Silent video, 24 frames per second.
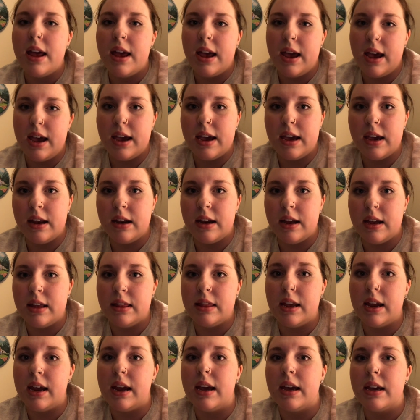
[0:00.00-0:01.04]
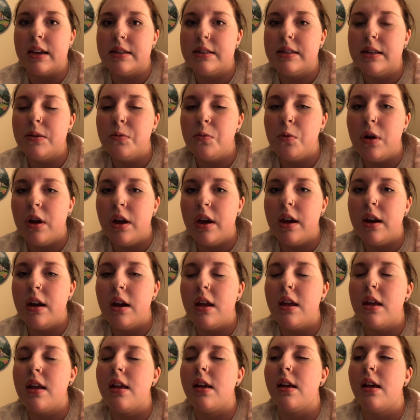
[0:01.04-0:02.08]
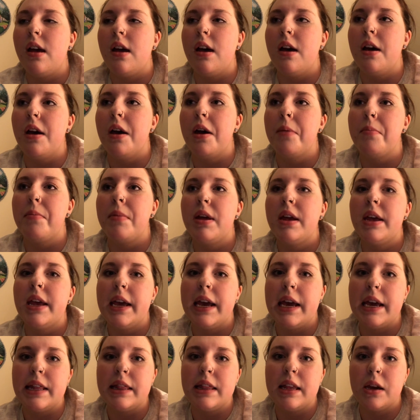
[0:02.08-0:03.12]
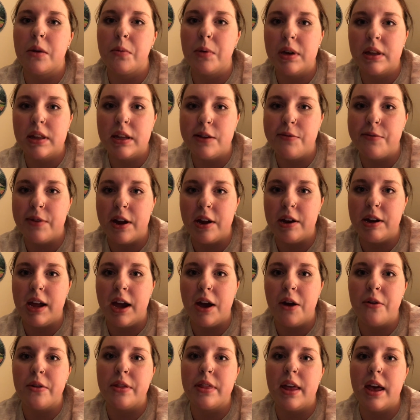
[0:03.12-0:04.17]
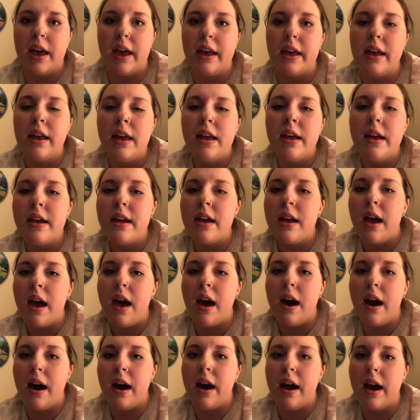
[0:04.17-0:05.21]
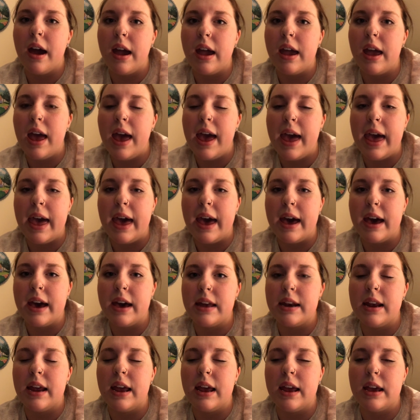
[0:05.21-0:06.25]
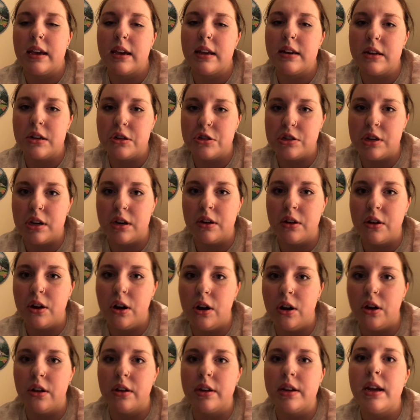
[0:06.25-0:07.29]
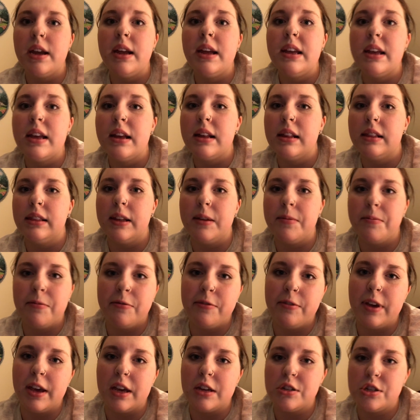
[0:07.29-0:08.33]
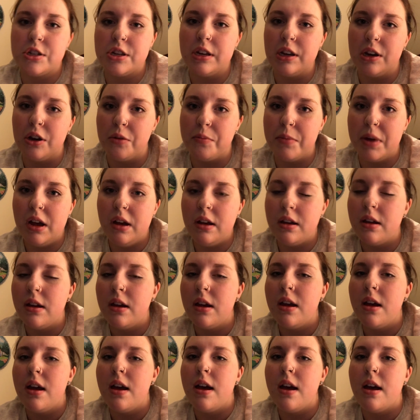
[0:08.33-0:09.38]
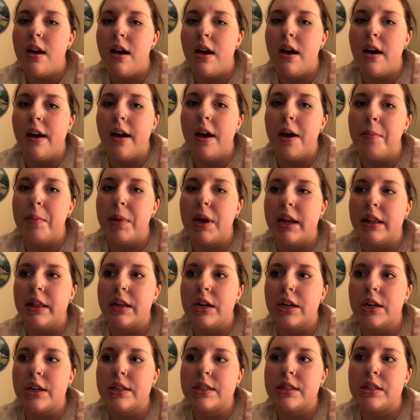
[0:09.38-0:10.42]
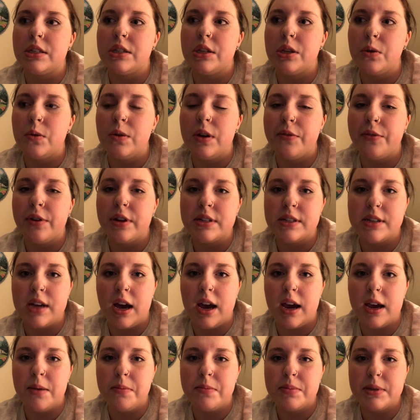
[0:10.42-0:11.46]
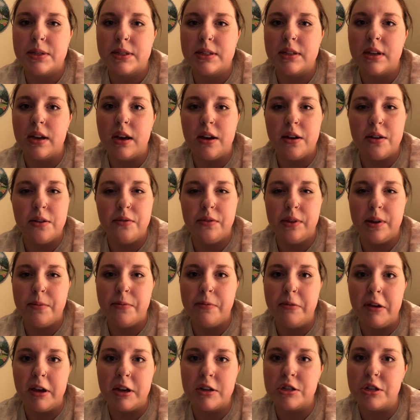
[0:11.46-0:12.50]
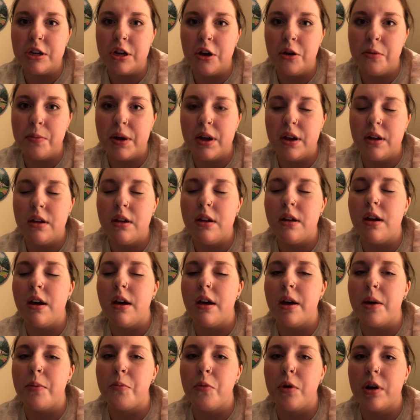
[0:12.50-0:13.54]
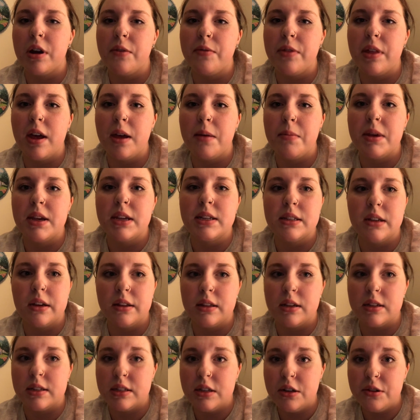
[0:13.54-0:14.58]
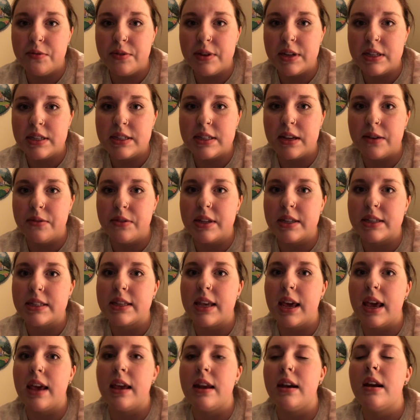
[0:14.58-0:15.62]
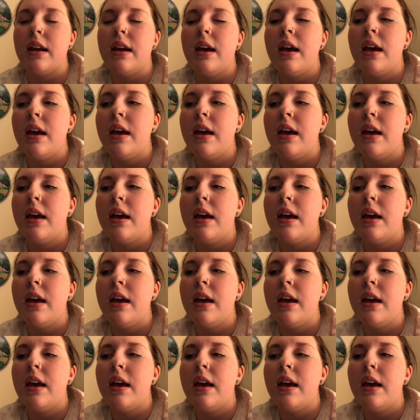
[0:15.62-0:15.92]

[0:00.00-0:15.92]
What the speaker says: and they did one, and they quickly found out that I had a condition called lymphangiomas. And there's 2 different types of lymphangioma. One of them is on the surface of the skin,